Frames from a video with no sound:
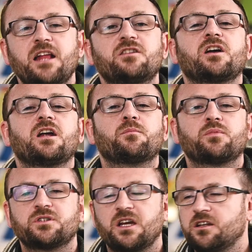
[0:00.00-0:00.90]
and to kind of
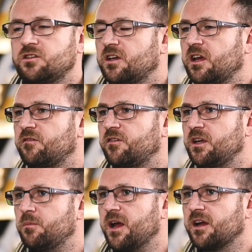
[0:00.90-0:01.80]
present and to get
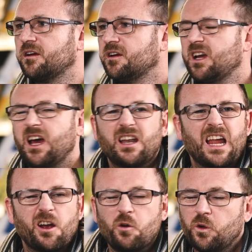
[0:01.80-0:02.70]
feedback. And
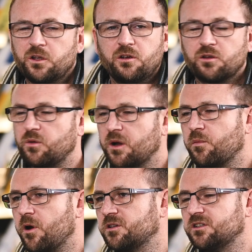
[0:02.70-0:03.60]
like all youth work
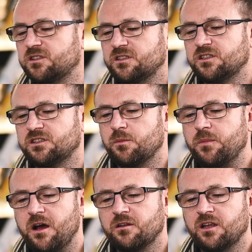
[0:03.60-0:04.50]
processes, it's
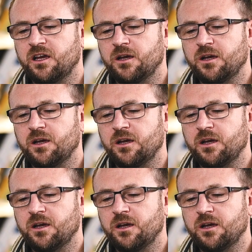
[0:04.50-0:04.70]
about